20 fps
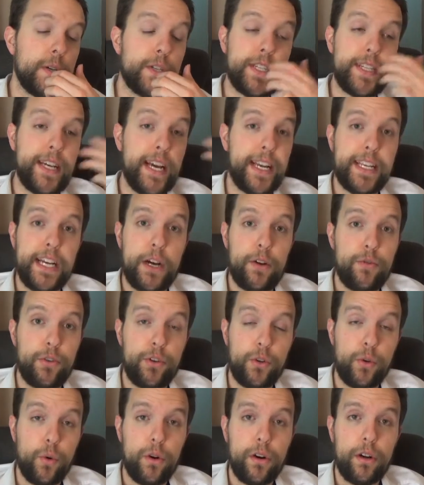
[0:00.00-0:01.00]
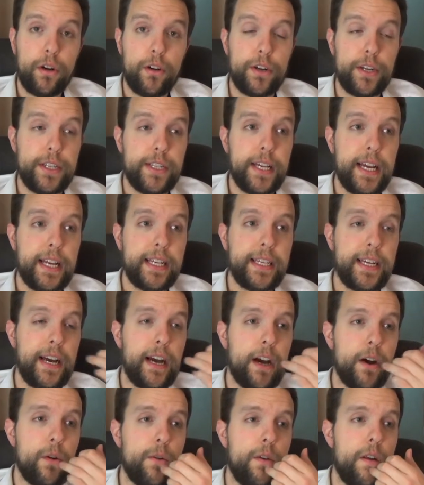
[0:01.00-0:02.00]
take down New York or to take
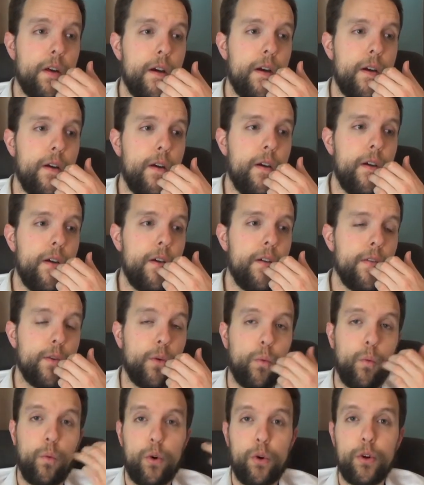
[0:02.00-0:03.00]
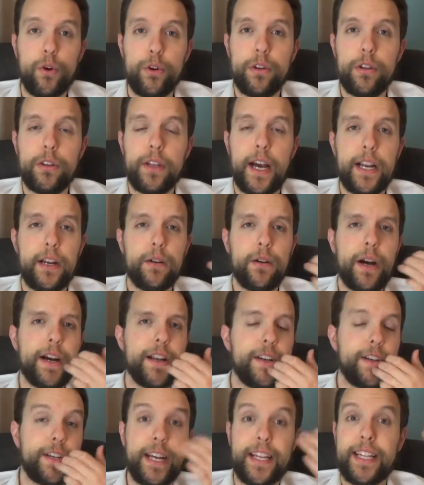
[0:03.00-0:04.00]
down the world. I
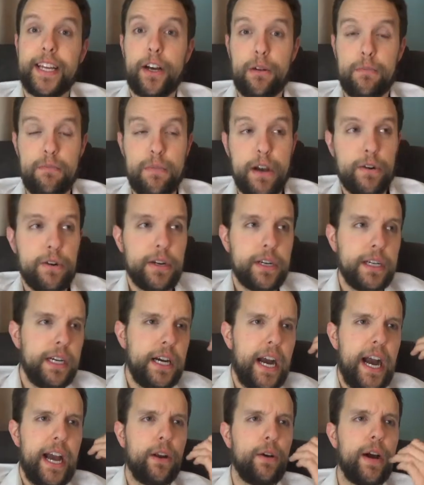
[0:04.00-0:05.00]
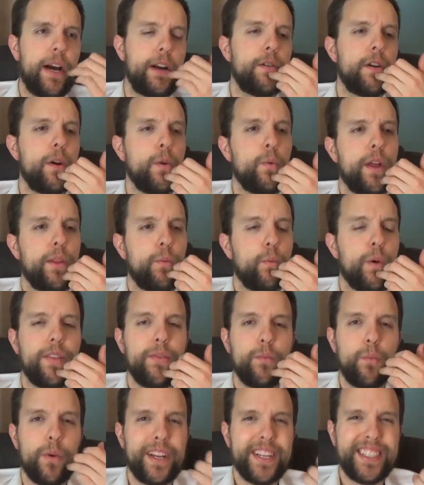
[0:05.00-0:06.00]
don't to take down America. I don't know
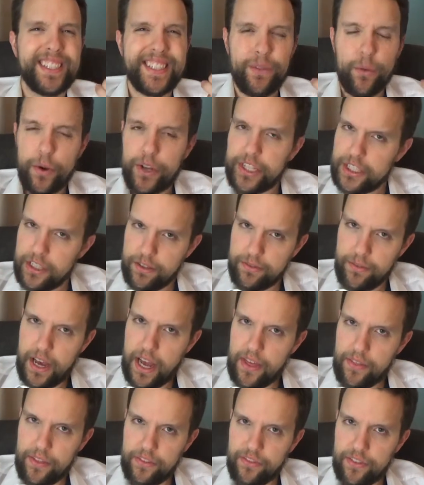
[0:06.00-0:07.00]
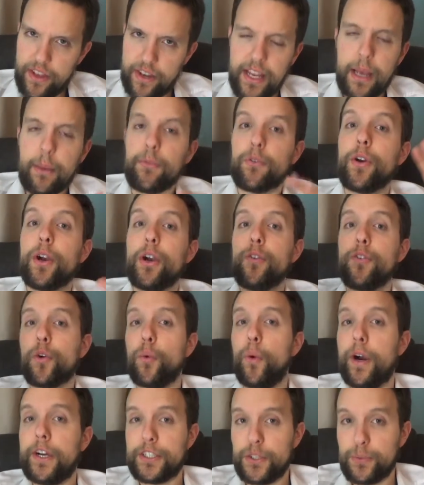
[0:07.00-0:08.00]
what is Leviathan's end game. So here are the
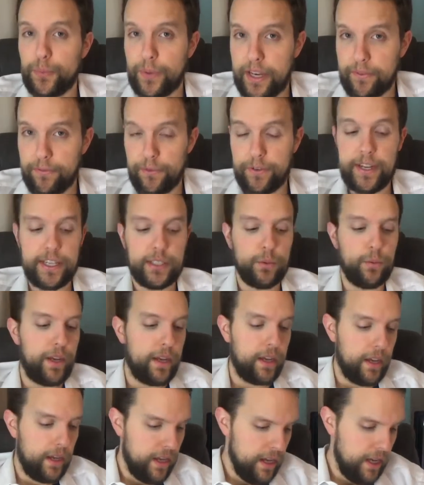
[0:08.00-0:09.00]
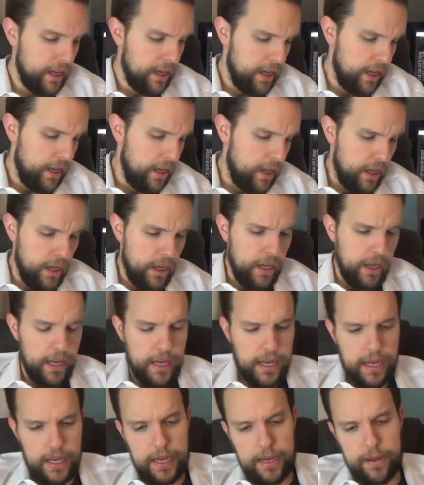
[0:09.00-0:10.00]
questions we have for next week.
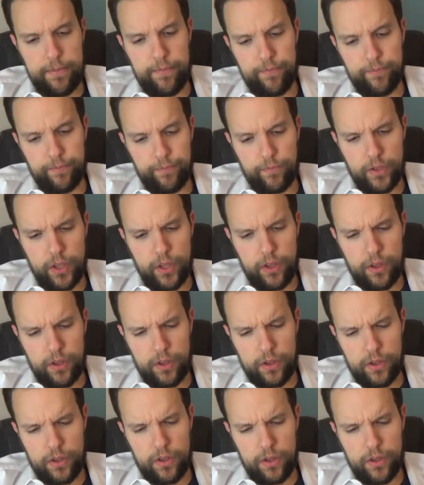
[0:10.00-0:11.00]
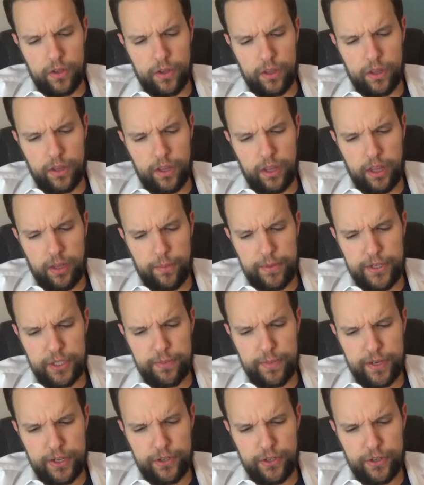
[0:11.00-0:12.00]
Let me
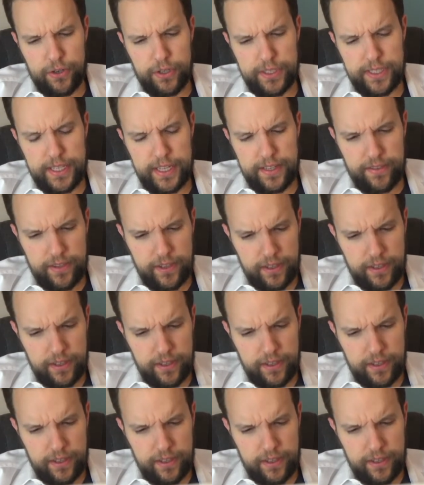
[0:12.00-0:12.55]
just make sure. Is that